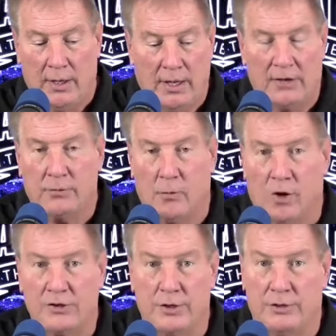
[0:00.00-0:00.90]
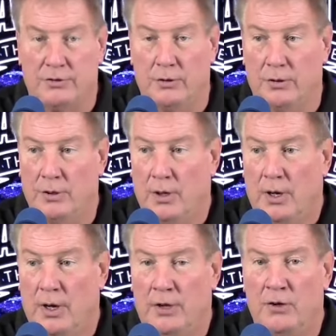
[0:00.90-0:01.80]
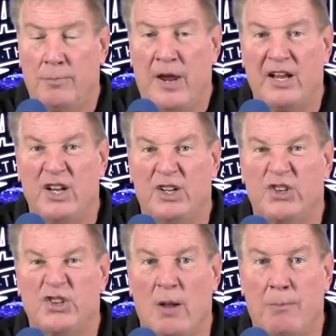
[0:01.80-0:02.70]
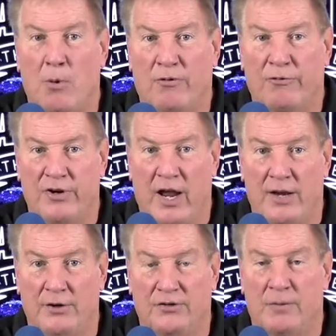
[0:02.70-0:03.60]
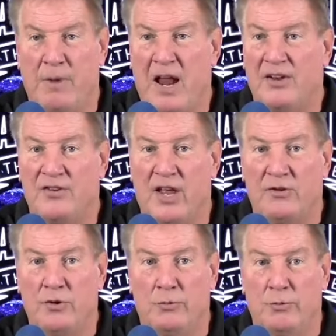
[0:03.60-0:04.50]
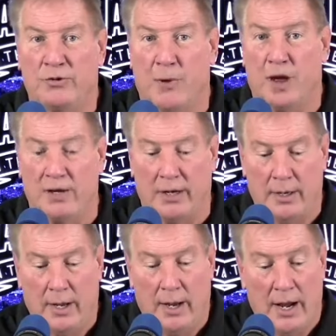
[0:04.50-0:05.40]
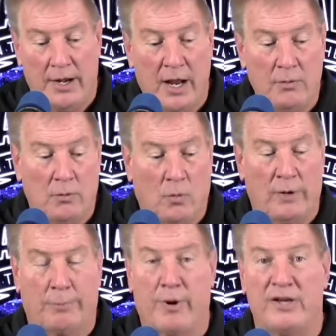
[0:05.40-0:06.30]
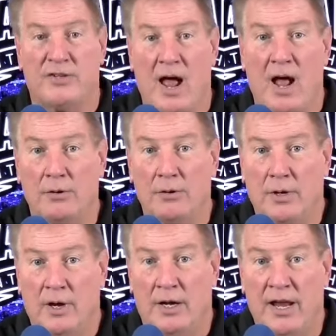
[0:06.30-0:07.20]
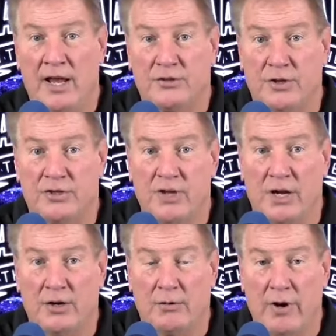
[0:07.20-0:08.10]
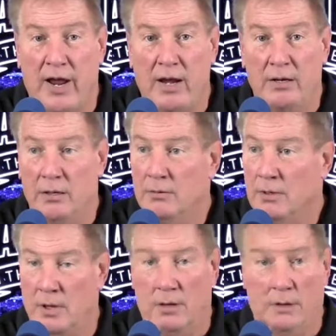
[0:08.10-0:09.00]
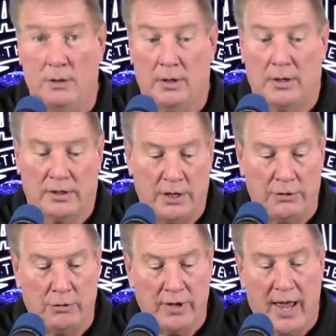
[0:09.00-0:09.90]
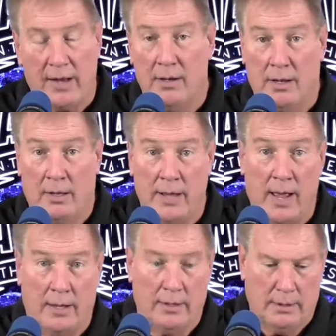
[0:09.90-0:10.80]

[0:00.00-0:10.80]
That's what Washington's doing. And they're making it simple for Daniels. And man, is that dude responding. And then when it breaks down and he has to extend and create, can he do that? Yeah.